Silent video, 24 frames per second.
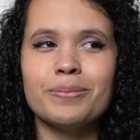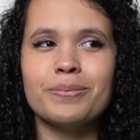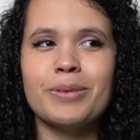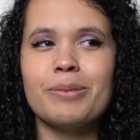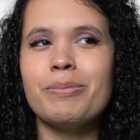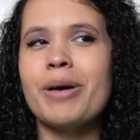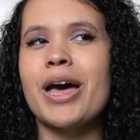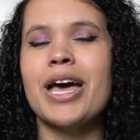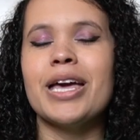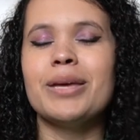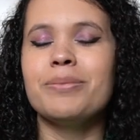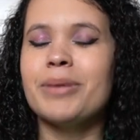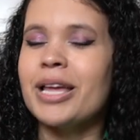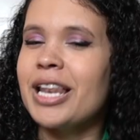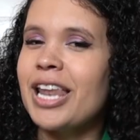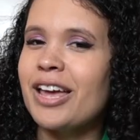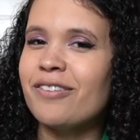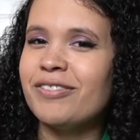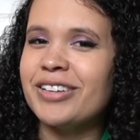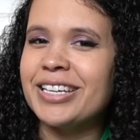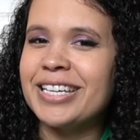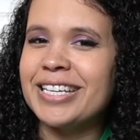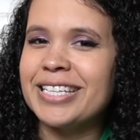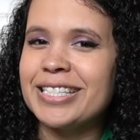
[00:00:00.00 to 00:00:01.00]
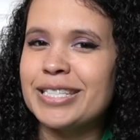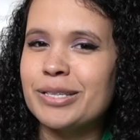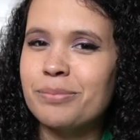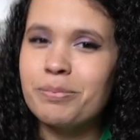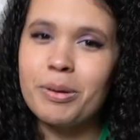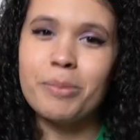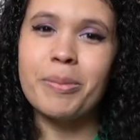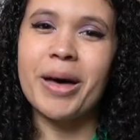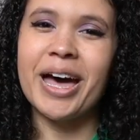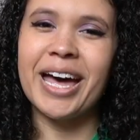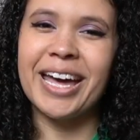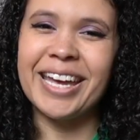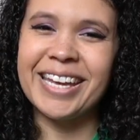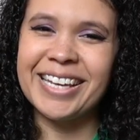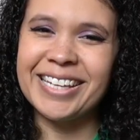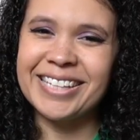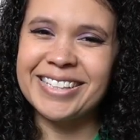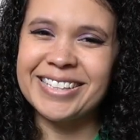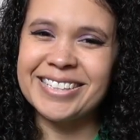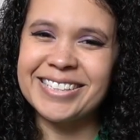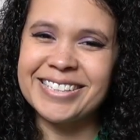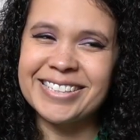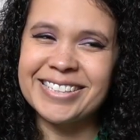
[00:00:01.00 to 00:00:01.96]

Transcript: Bye bye my lovelies, bye bye.